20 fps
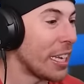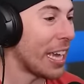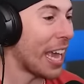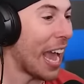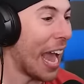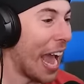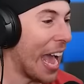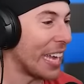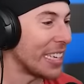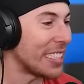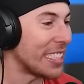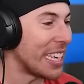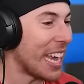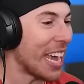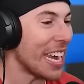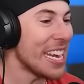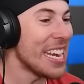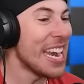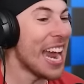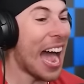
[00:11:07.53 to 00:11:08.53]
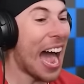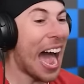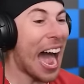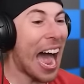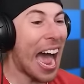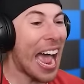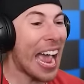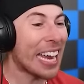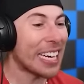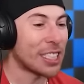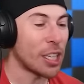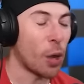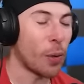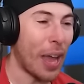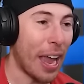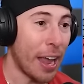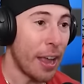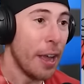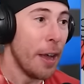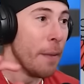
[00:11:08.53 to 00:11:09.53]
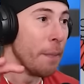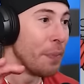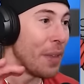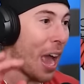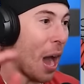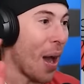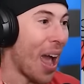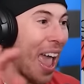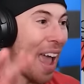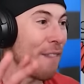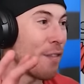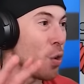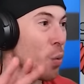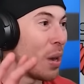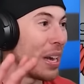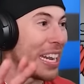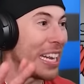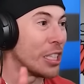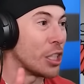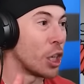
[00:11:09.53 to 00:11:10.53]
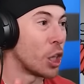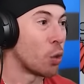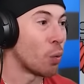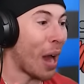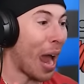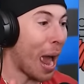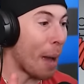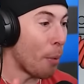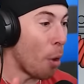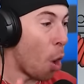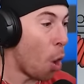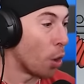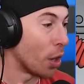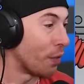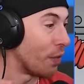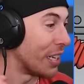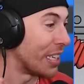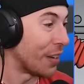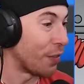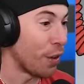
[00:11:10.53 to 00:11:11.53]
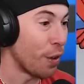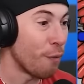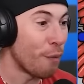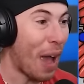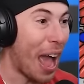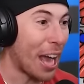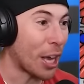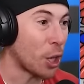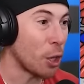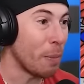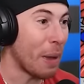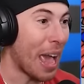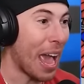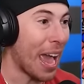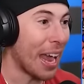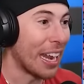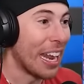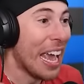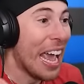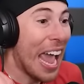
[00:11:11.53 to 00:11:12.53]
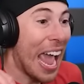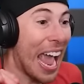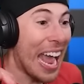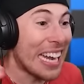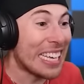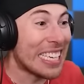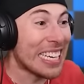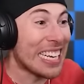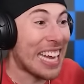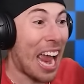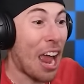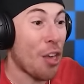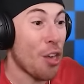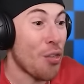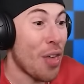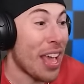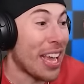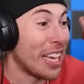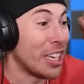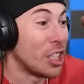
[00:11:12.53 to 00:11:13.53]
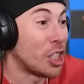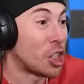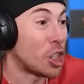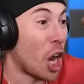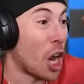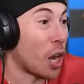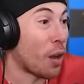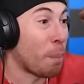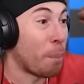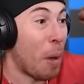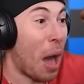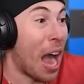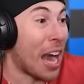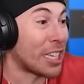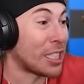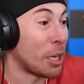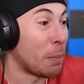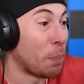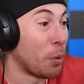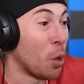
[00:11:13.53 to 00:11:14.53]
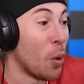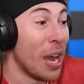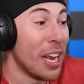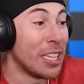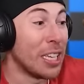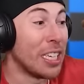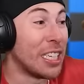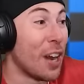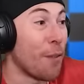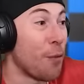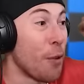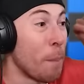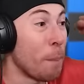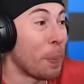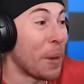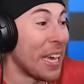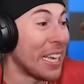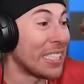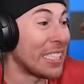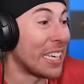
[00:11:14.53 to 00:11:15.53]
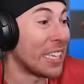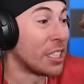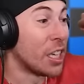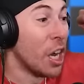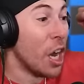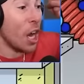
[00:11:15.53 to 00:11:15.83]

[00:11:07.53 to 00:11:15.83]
Yes. Yeah. Nice. Okay. Now, everyone needs to grab hold of a different vacuum head, and together they can suck Boxy Boo into different pieces.